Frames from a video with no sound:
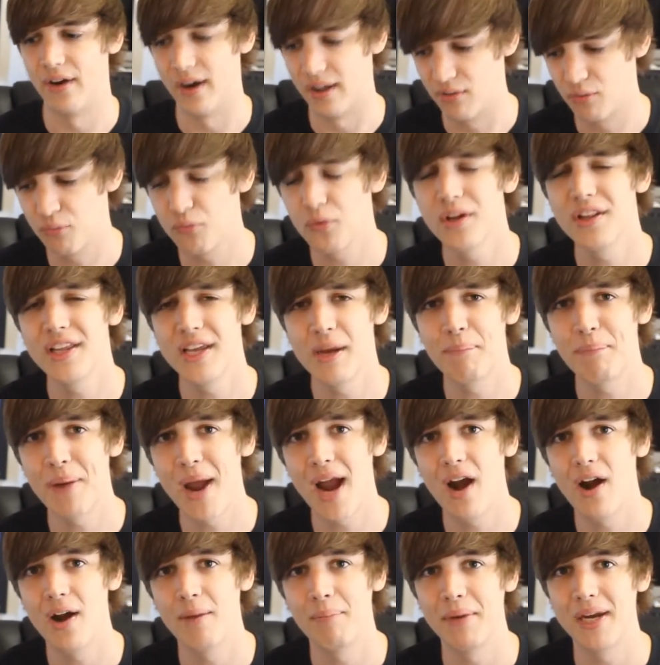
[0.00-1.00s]
and it's really
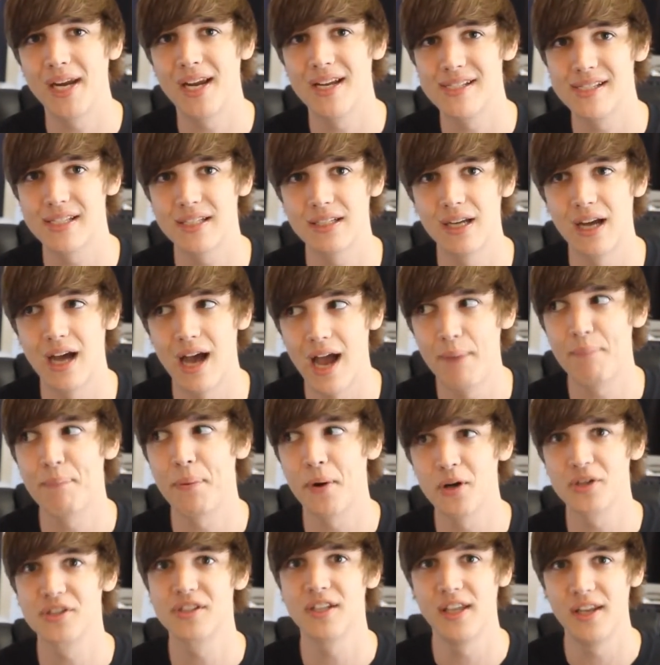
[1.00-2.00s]
apparent because I
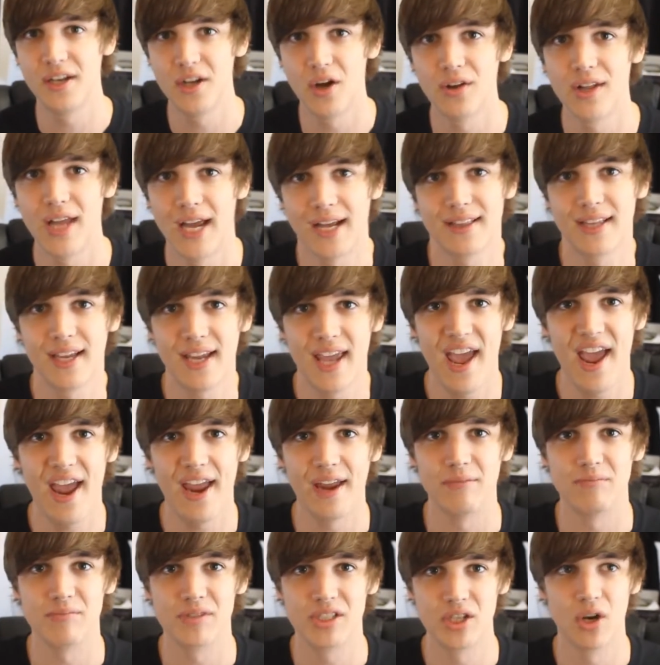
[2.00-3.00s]
personally don't like the game,